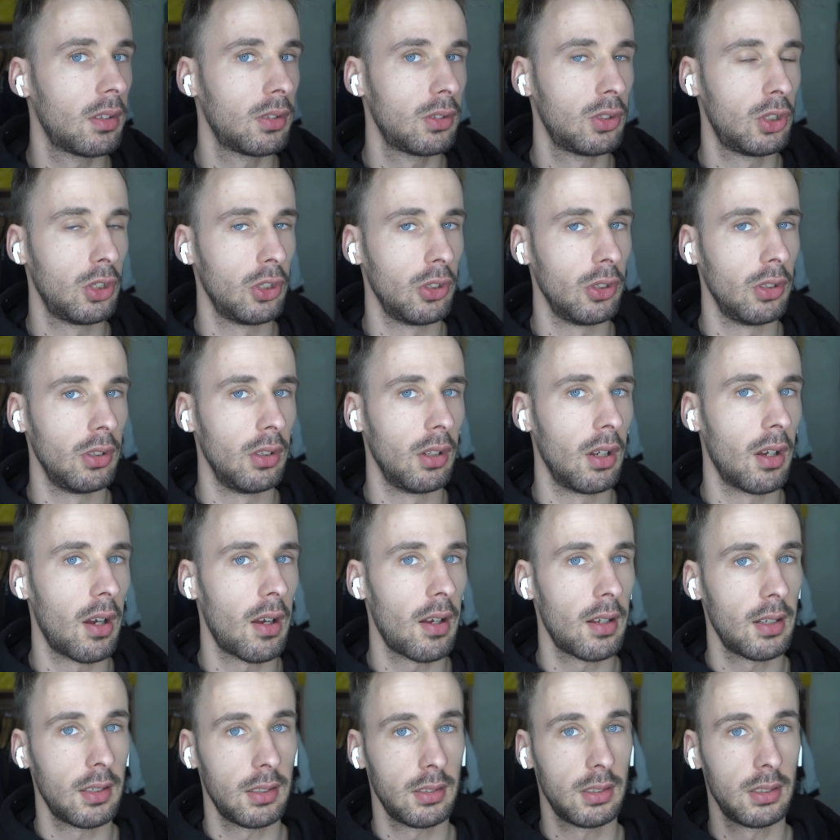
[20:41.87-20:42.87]
to
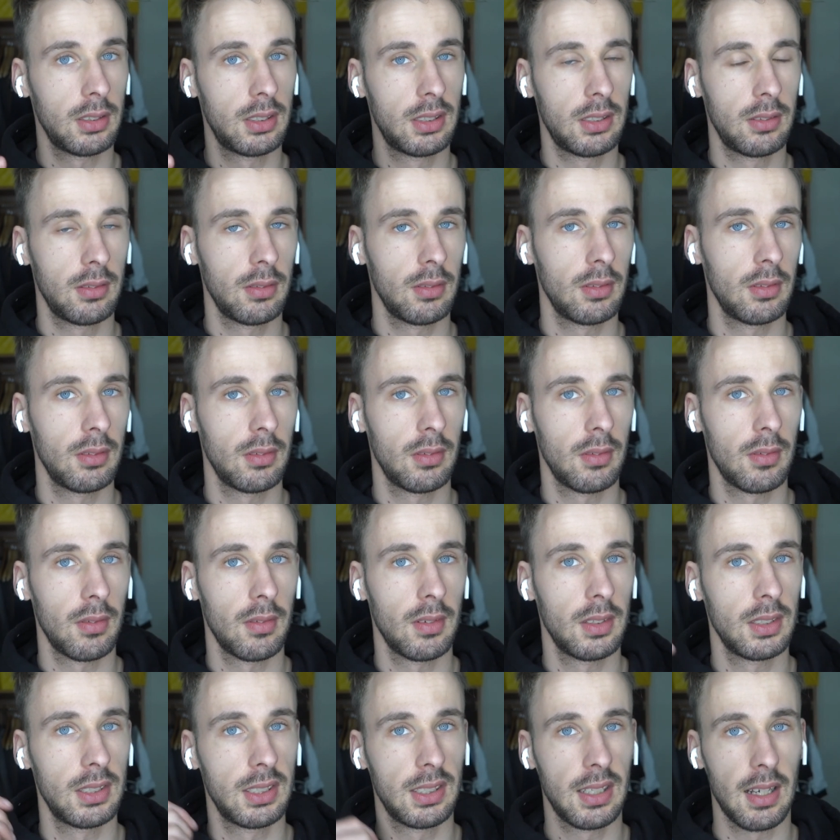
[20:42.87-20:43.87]

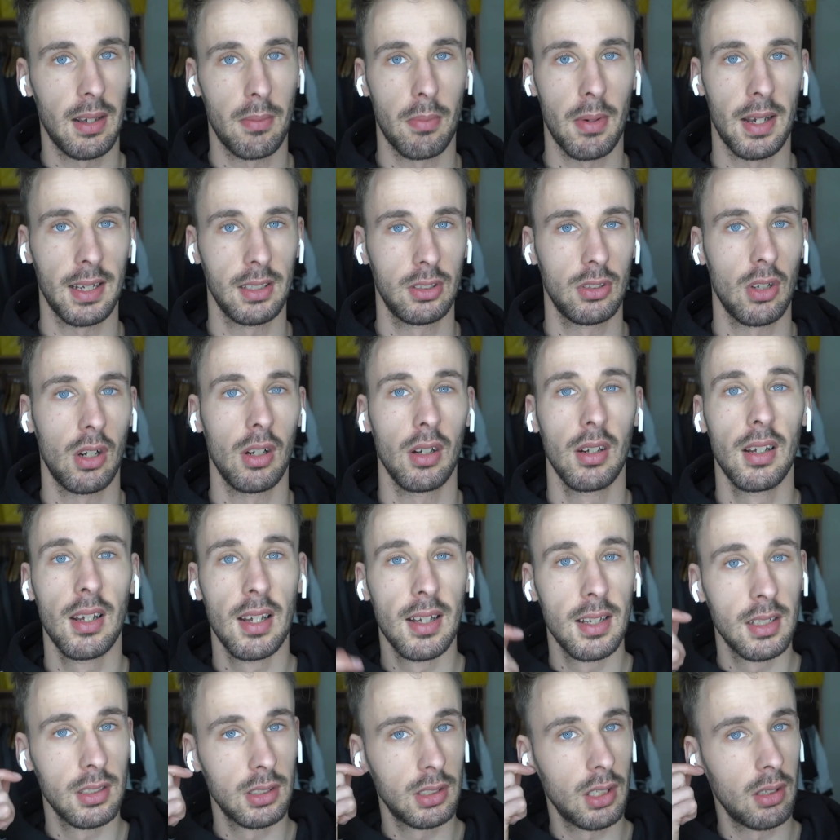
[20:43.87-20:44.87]
skip a song.
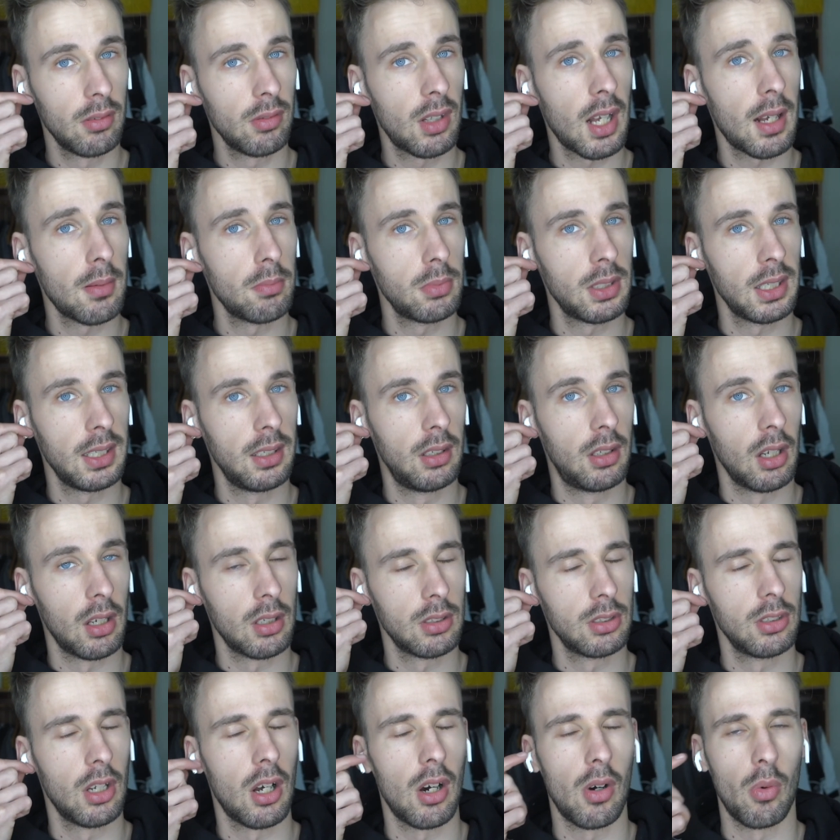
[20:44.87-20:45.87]
Sometimes it
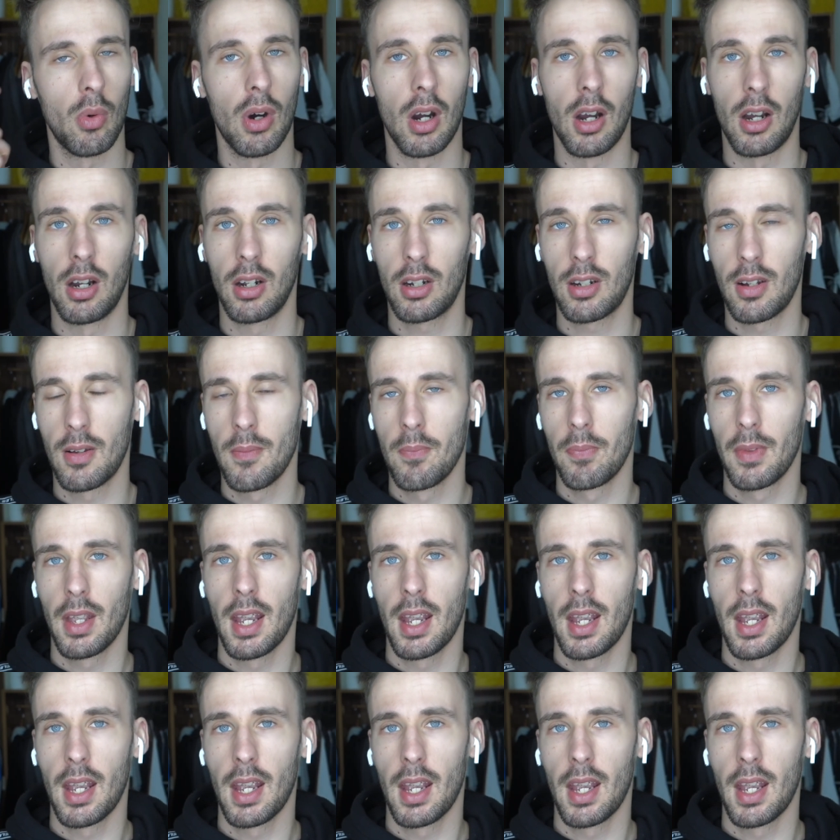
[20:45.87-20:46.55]
does not work.